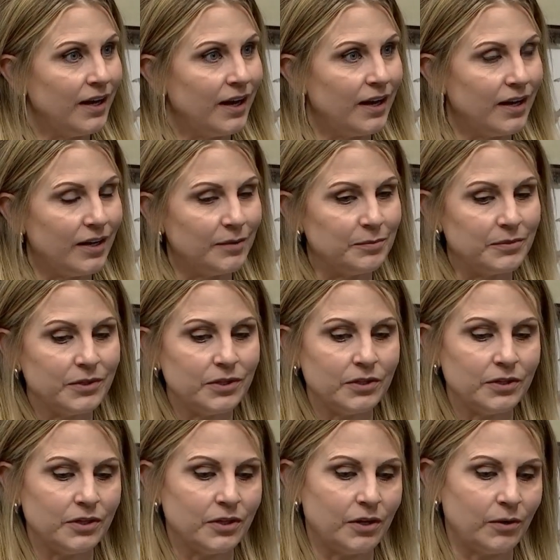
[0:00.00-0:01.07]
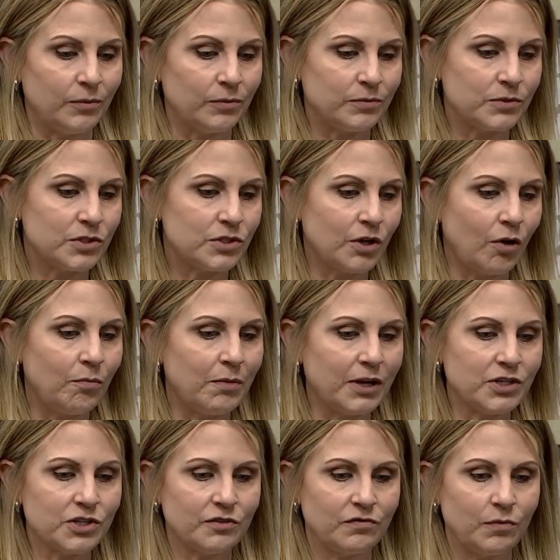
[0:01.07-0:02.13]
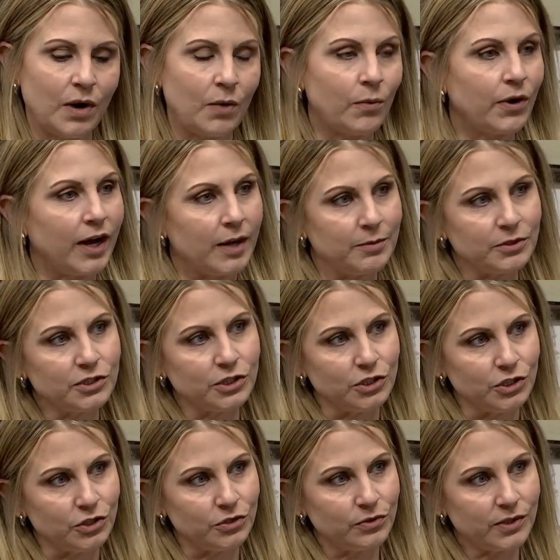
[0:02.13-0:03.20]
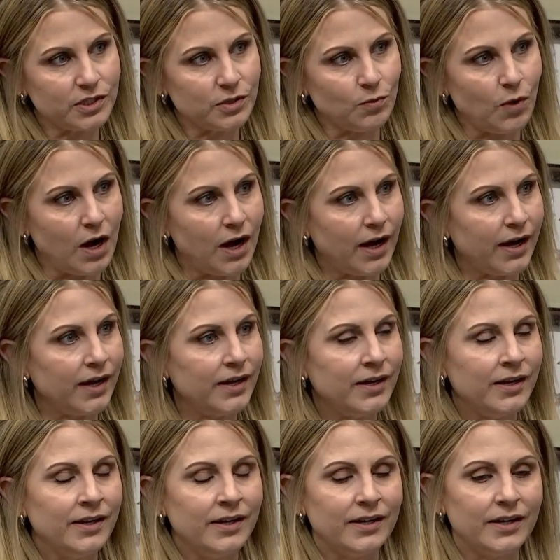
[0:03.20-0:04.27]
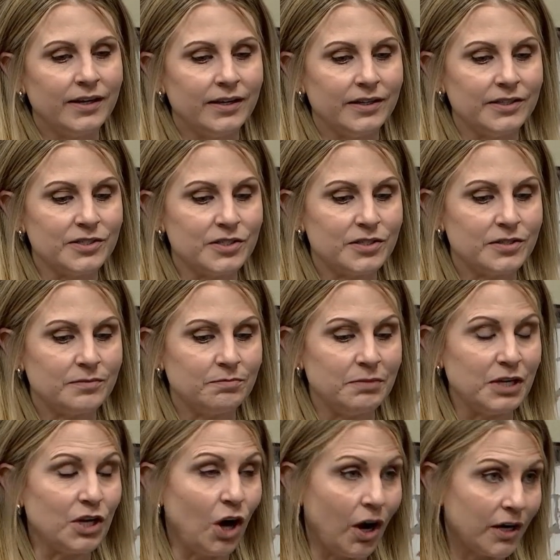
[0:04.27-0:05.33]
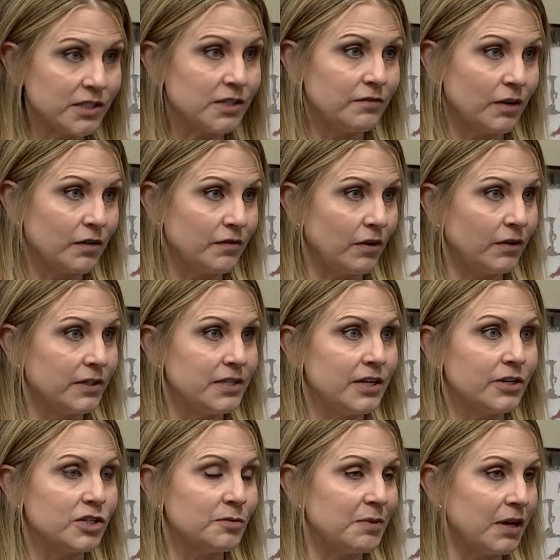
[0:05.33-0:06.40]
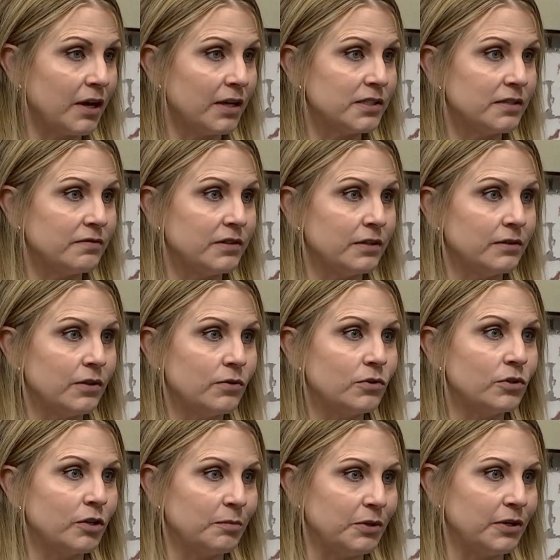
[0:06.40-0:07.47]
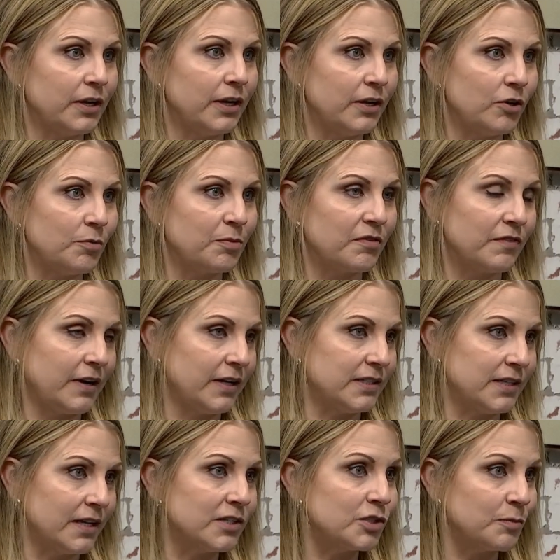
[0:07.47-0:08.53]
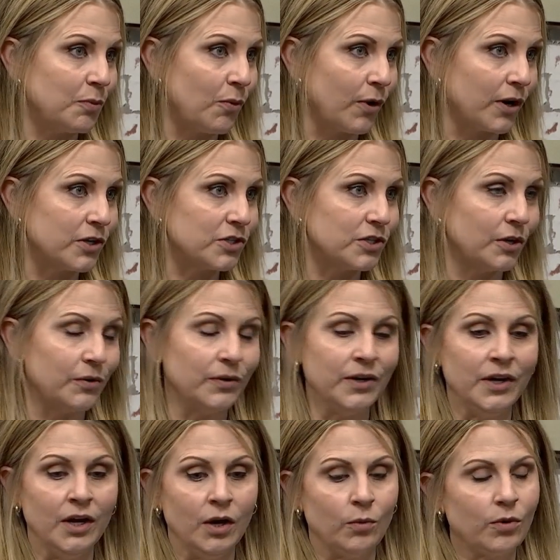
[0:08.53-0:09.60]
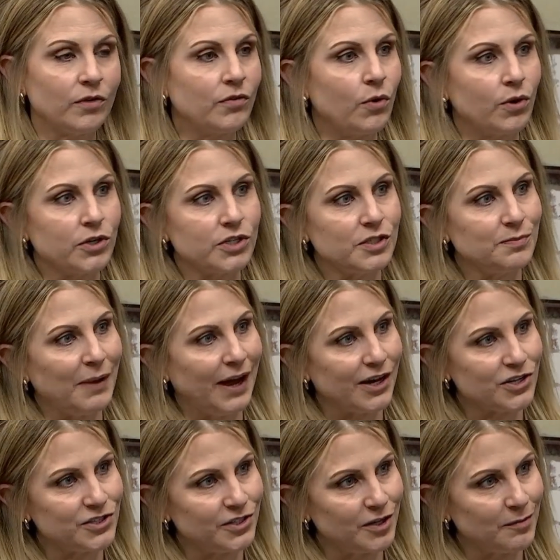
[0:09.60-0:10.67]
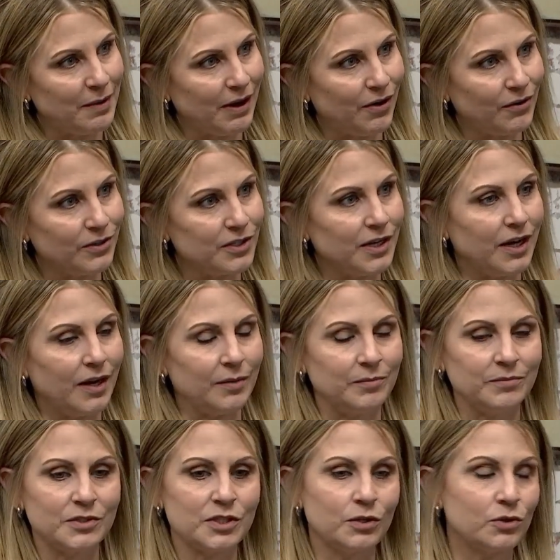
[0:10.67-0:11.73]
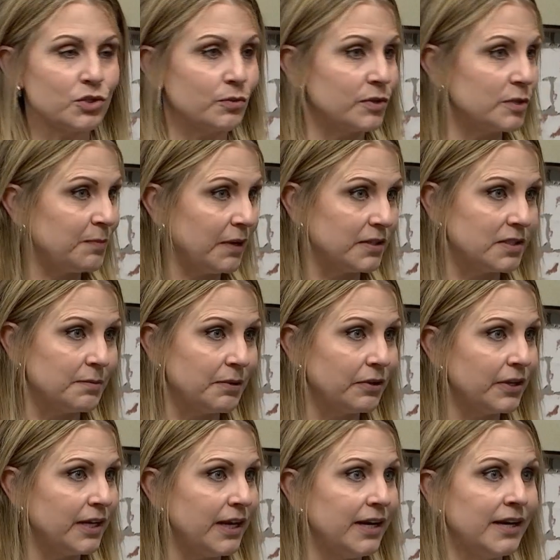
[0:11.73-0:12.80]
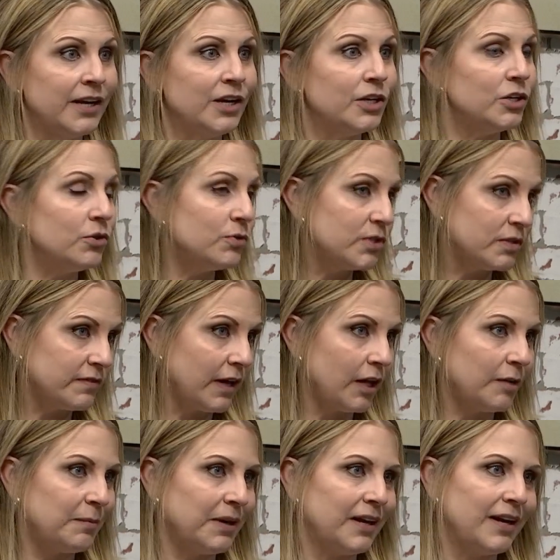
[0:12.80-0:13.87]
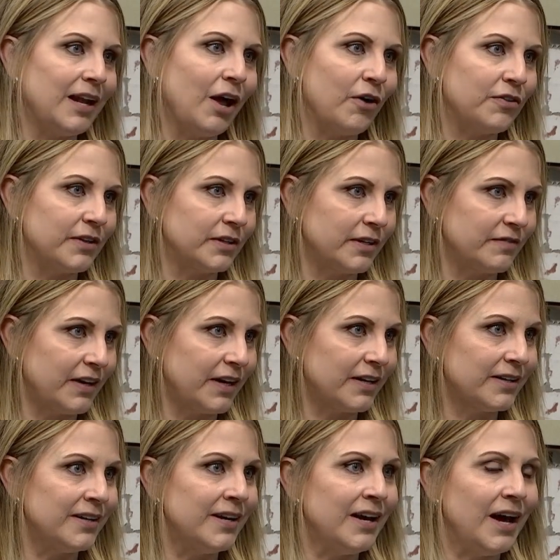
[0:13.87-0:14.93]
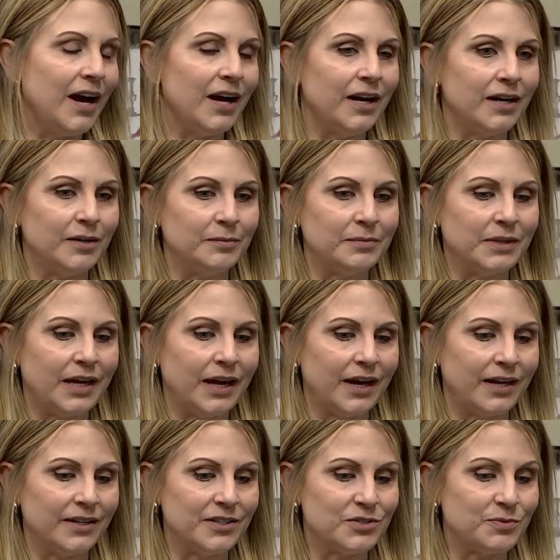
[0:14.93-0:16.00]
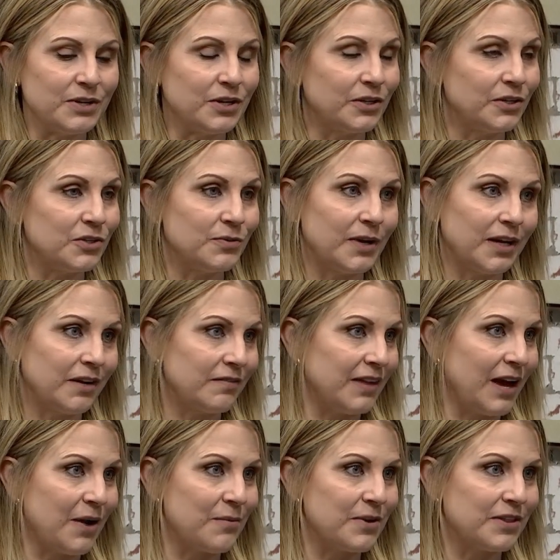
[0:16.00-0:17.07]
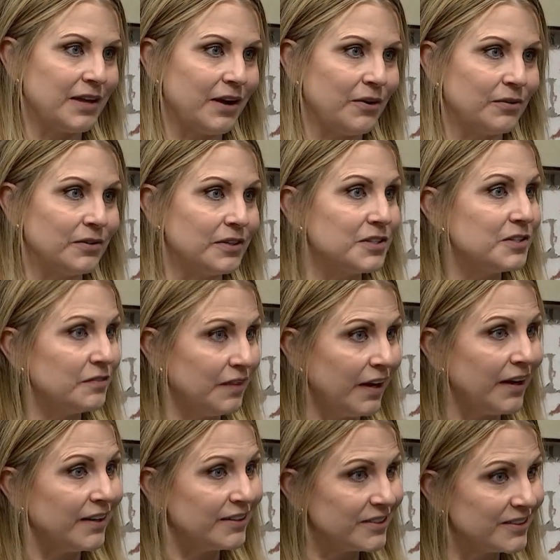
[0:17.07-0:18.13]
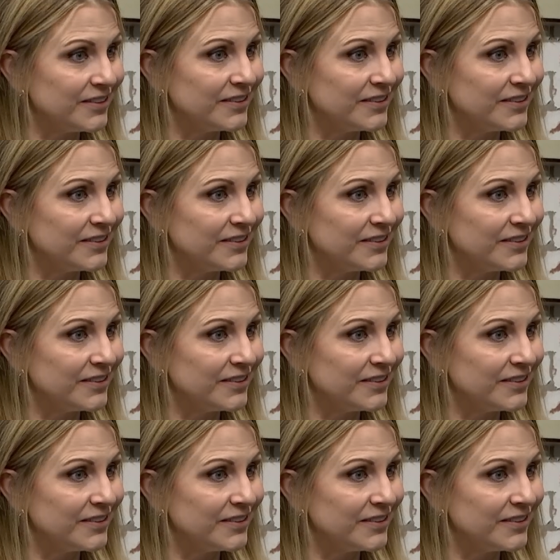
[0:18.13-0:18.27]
Um, you know, so much much of what we're able to do as a Y uh, is because of our volunteers and because of the local community who provides that support. So we're, of course, passionate about um, social responsibility, youth development, and healthy living. Um, and we couldn't do any of that without this event.